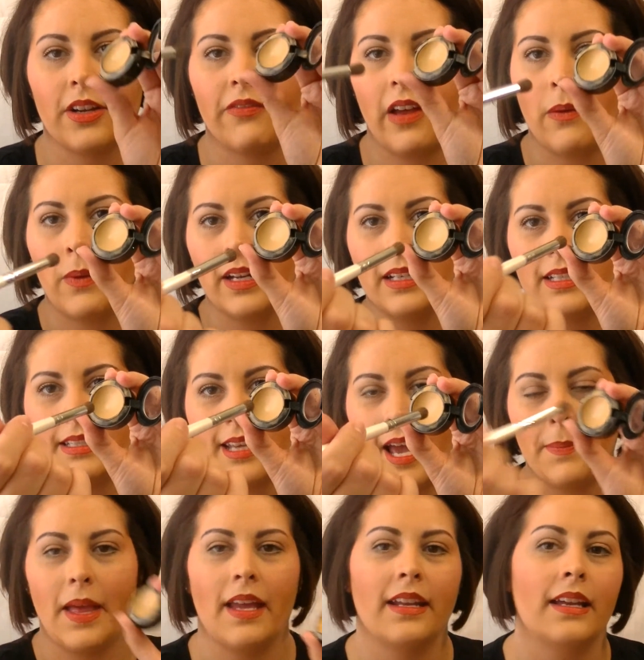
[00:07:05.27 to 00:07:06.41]
If I wanted to
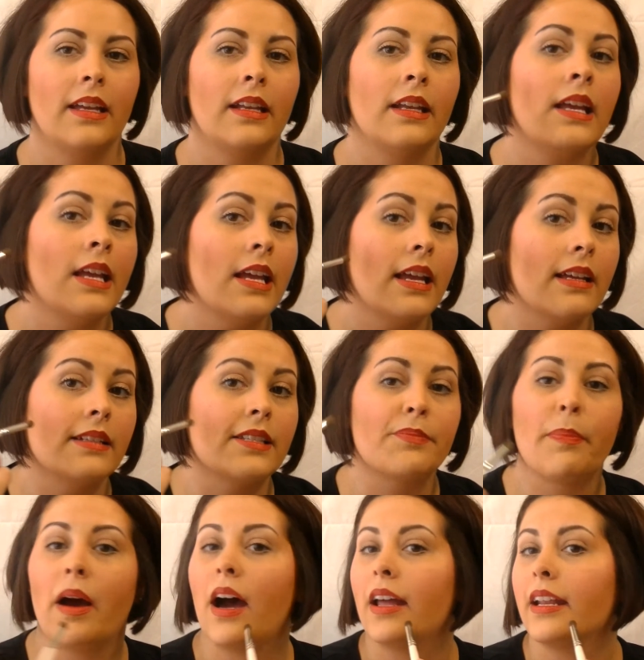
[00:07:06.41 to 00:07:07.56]
dab that in and
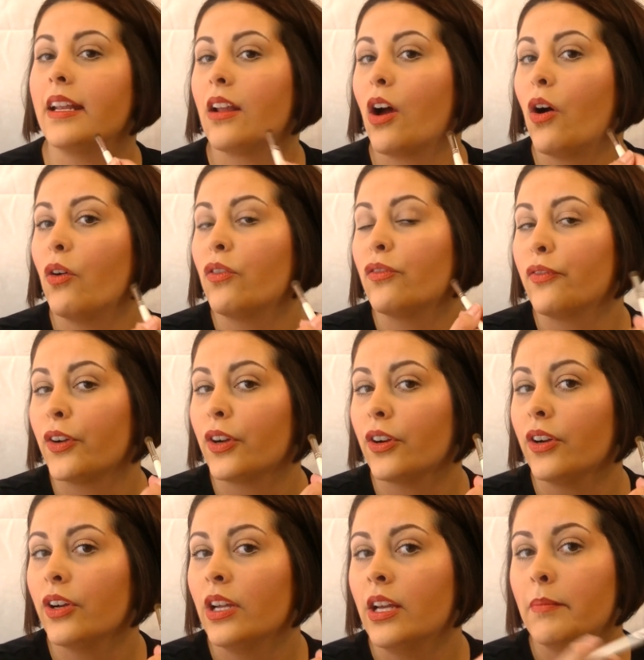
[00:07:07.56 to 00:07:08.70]
spot it
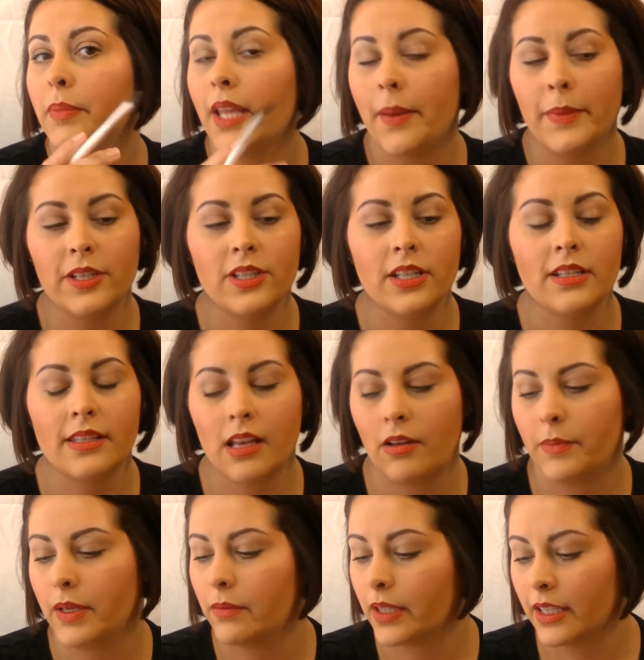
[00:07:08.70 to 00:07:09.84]
over blemishes, that
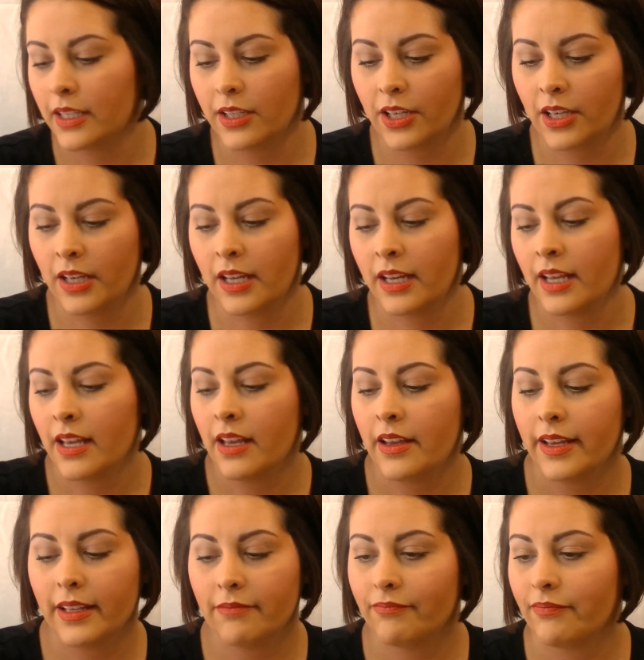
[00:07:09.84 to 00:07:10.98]
would be really good.
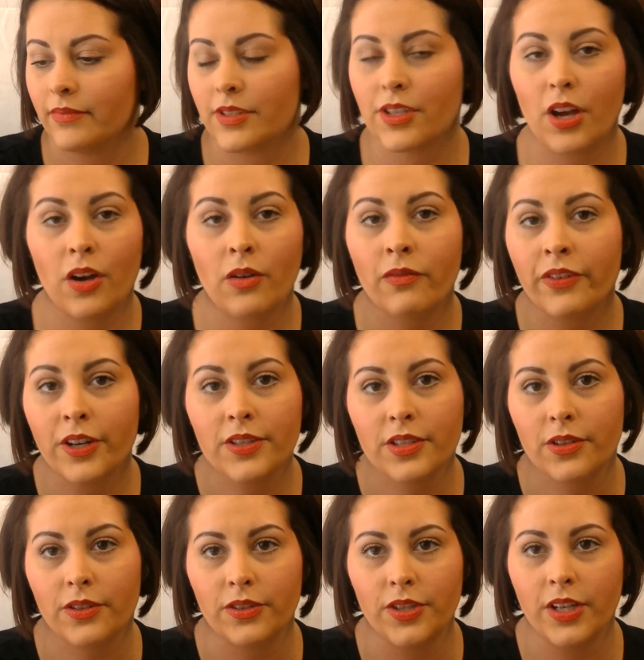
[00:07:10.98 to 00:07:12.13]
So
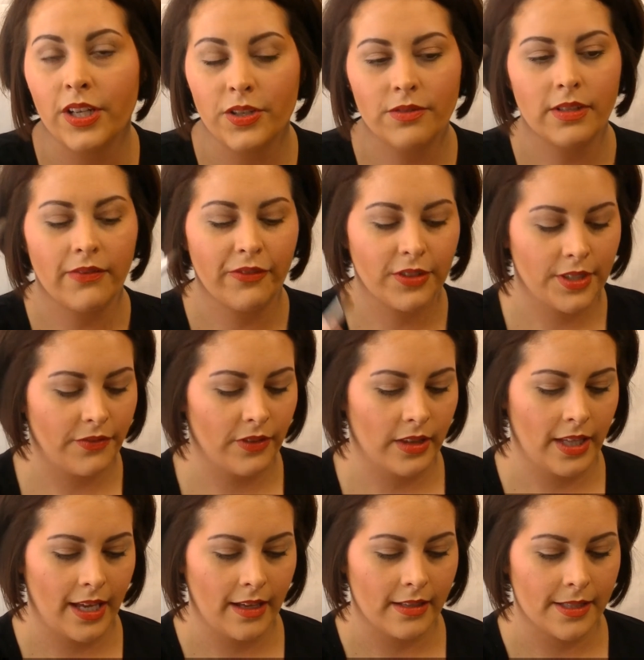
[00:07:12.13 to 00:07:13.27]
versatile, you can use it for different
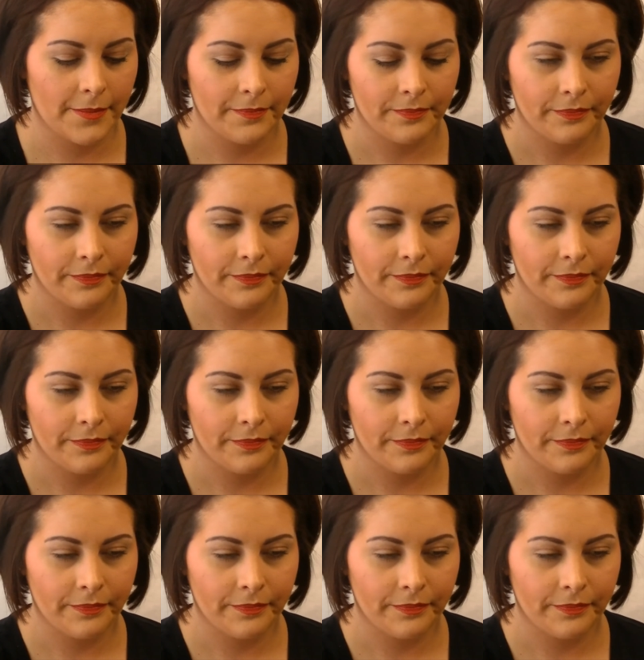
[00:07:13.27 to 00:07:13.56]
things.